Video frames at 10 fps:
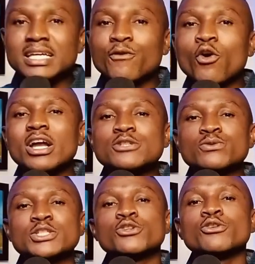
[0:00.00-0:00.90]
If God has
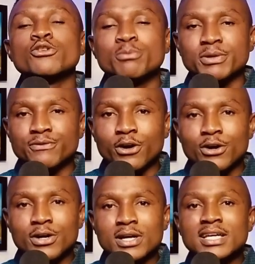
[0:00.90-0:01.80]
rescued you before,
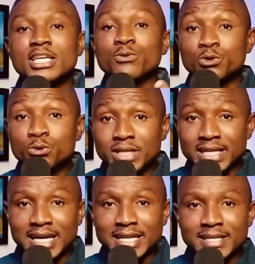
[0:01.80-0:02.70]
he will do it
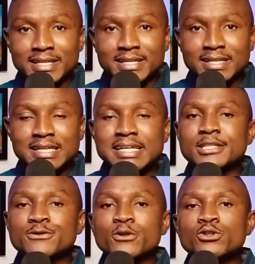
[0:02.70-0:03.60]
again. It
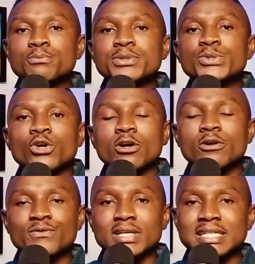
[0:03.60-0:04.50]
is for you to build your
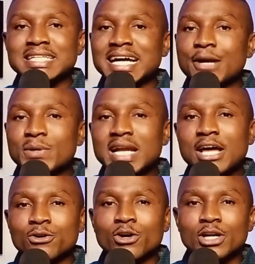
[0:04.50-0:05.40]
confidence. I can rely
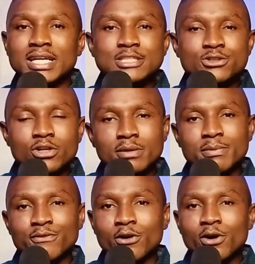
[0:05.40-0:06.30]
on God. He has done it
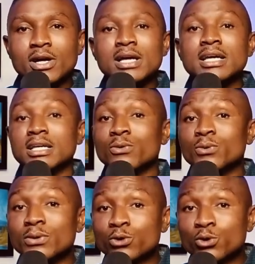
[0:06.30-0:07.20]
before. He
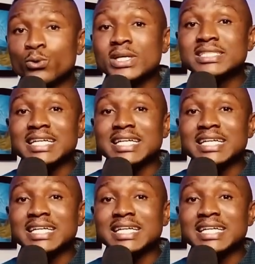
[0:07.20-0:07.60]
will do it